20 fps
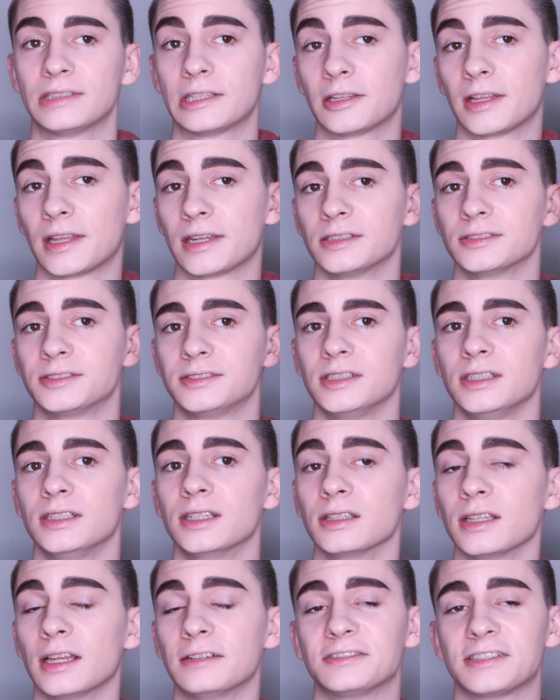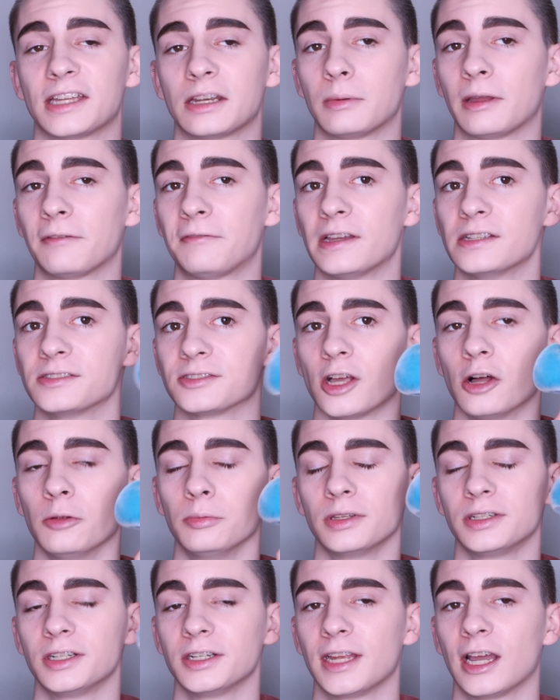Now that is the left side of my face all
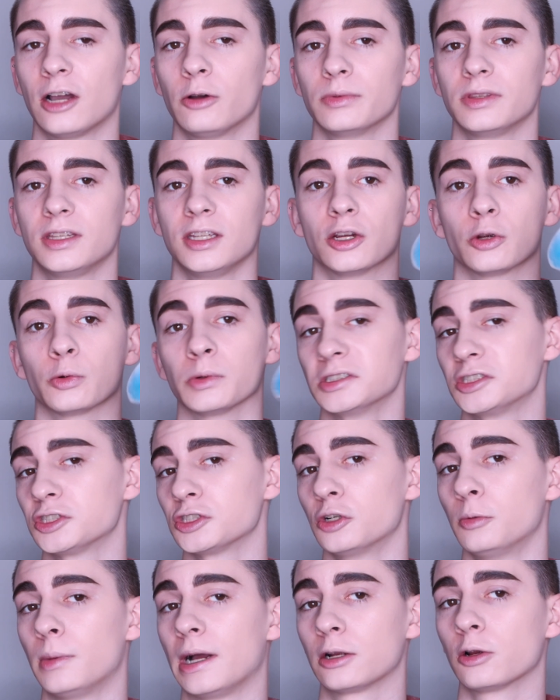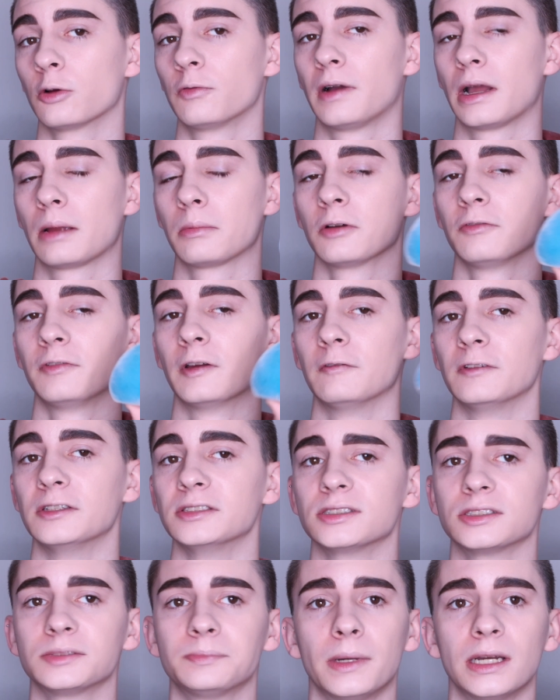blended out with the original microfiber
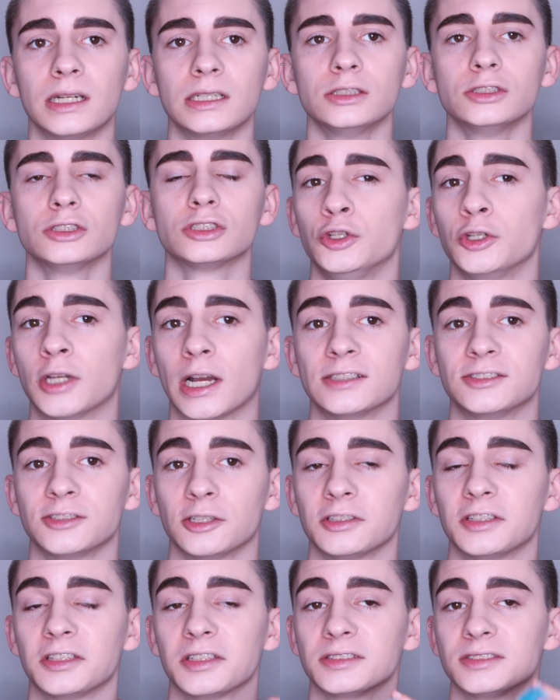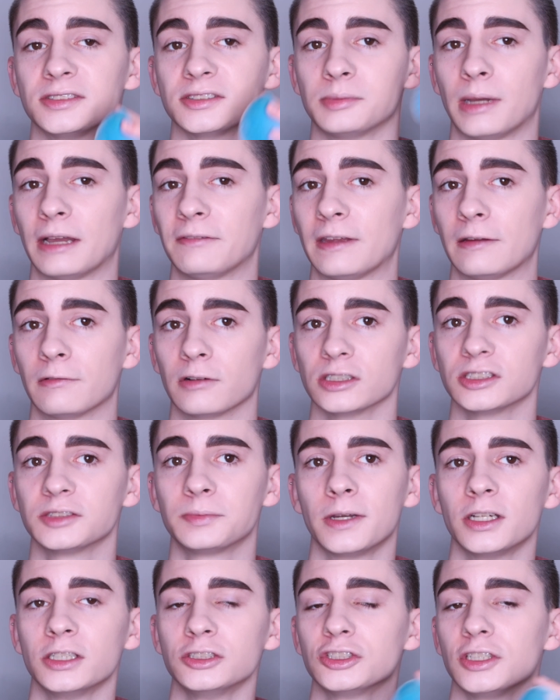velvet sponge. You guys know that this is my favorite
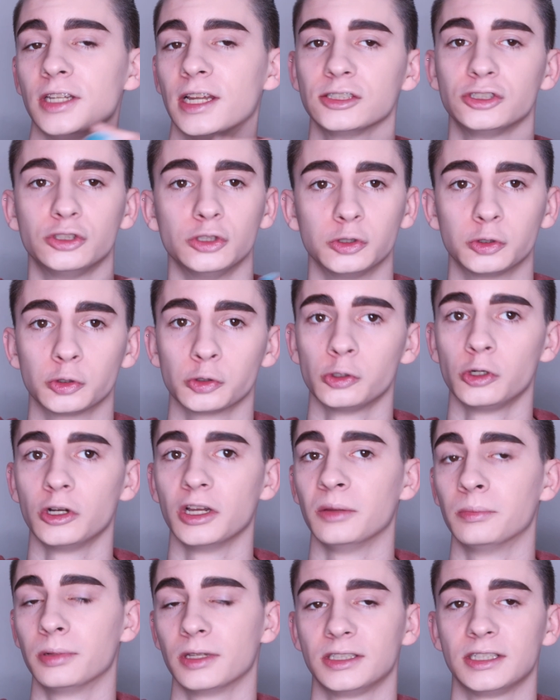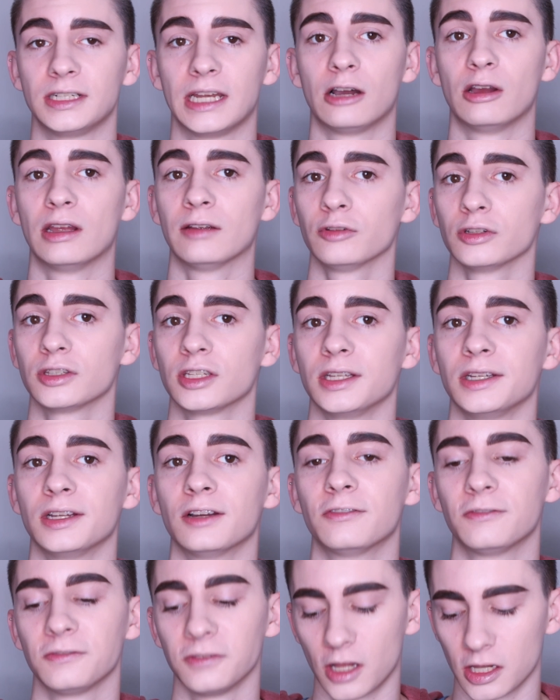sponge, and as usual, it blended out everything
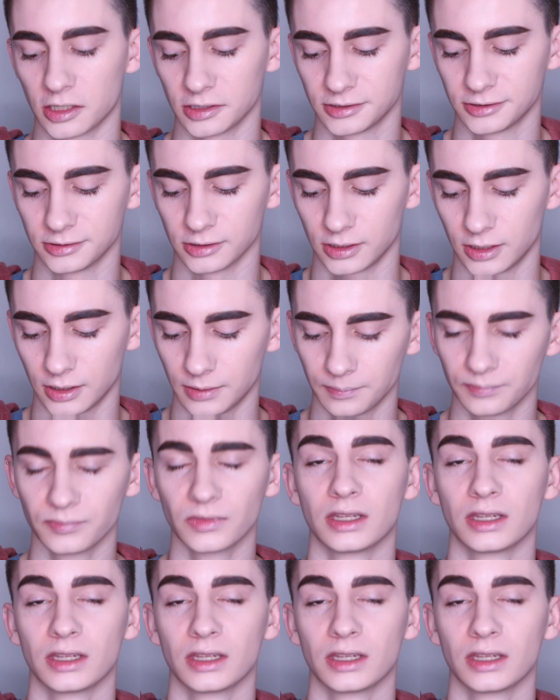flawlessly.